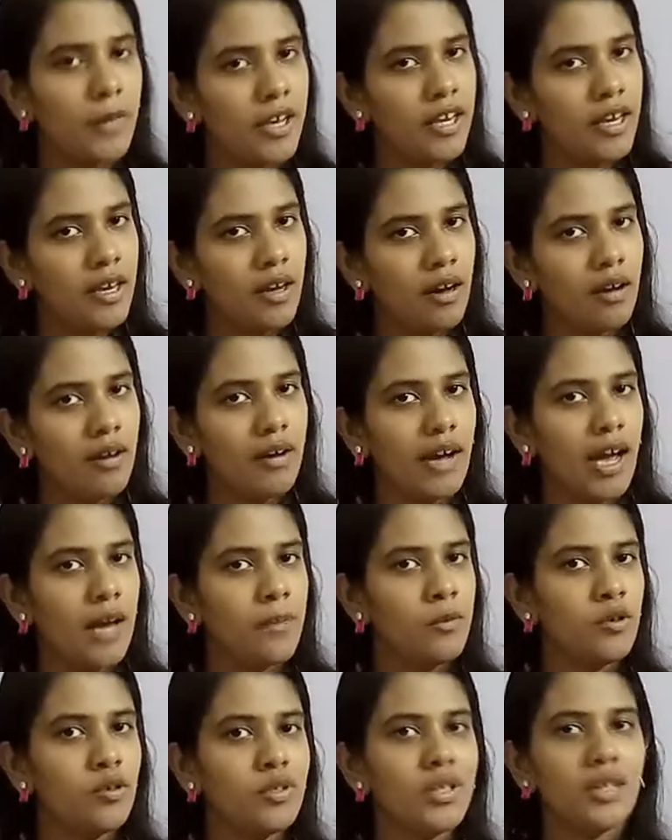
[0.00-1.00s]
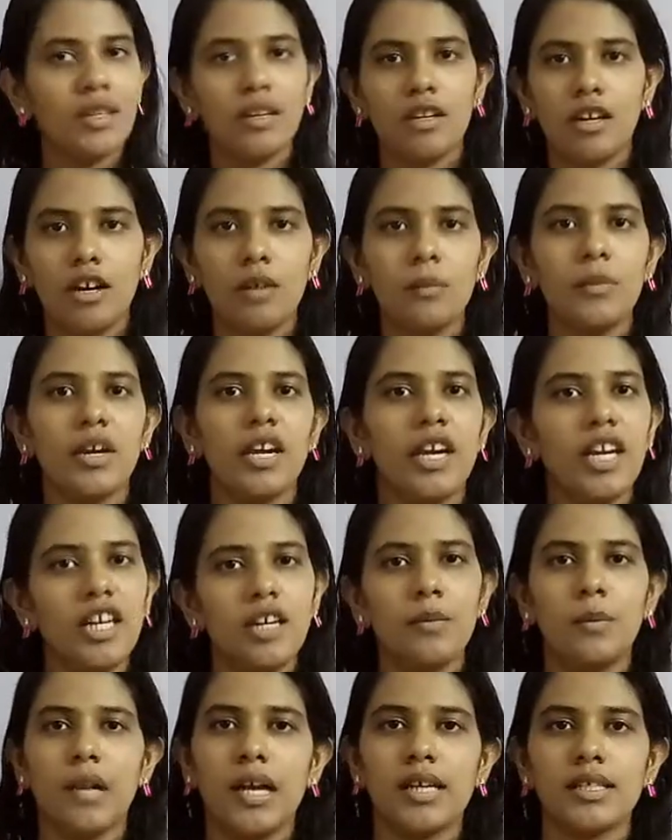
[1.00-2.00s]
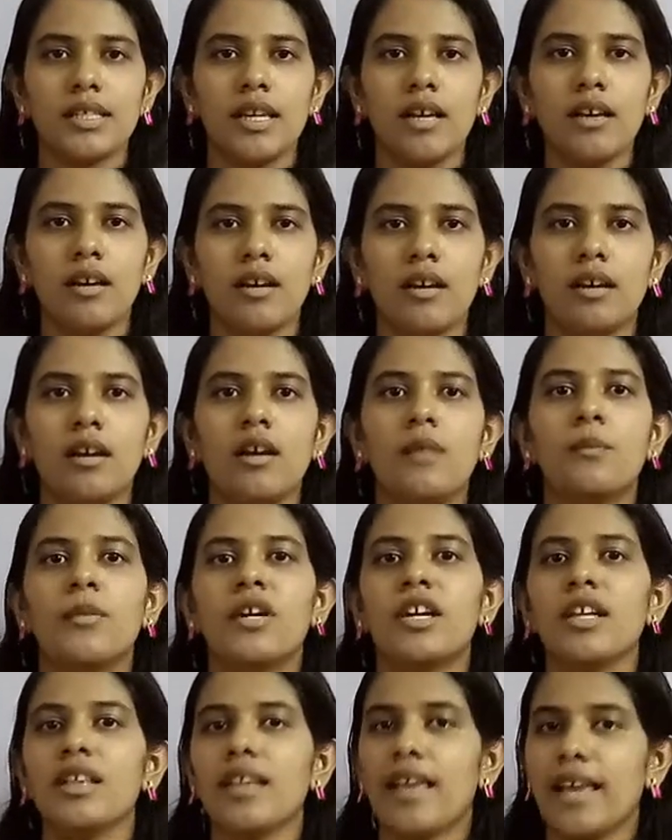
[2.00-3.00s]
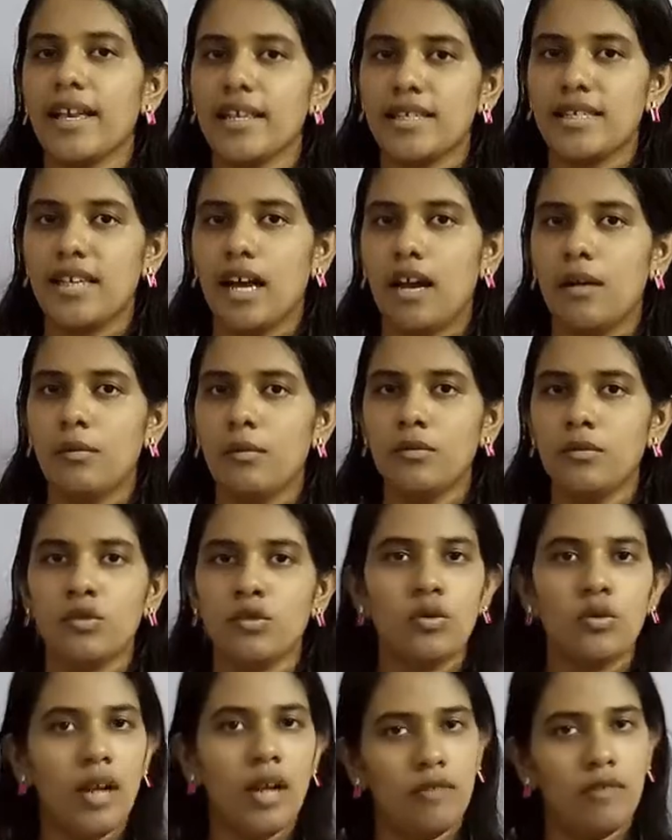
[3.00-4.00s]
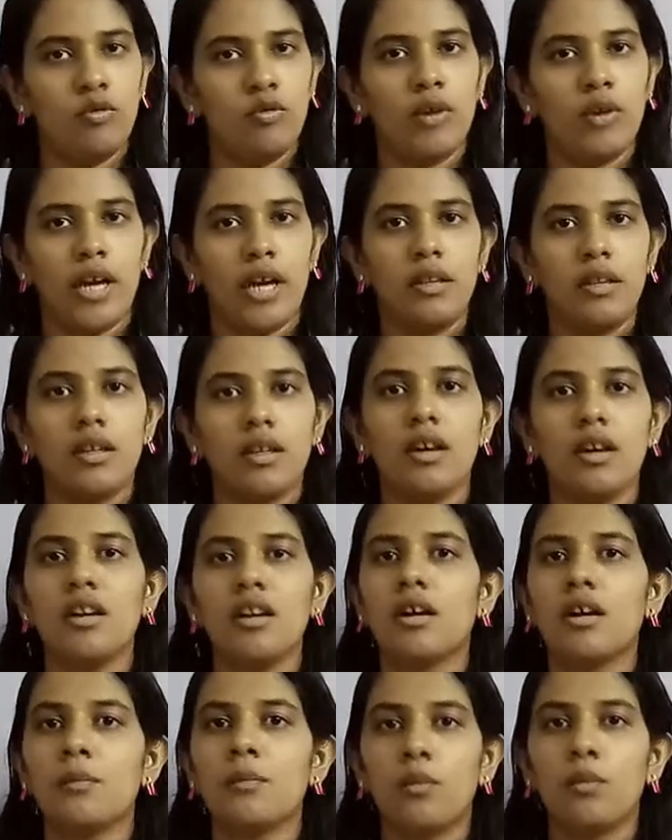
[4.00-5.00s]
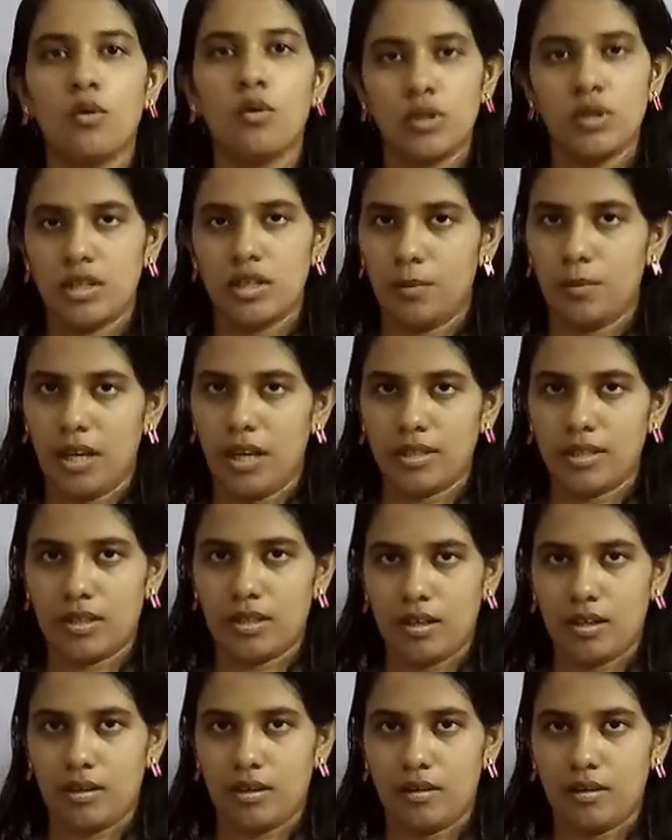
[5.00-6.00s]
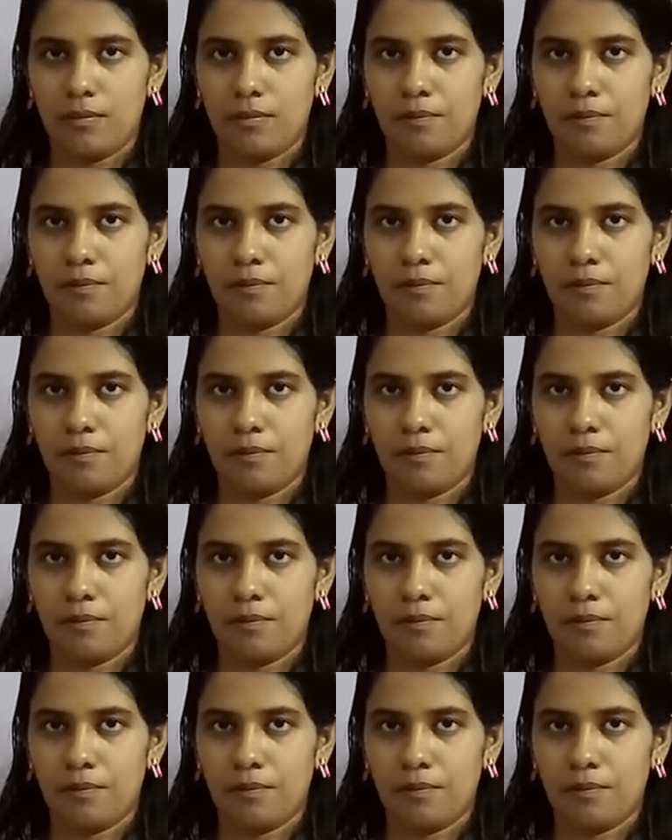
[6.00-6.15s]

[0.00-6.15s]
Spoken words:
Here I'm using the term eat plastic, but in exam you'll have to write they decompose the plastic.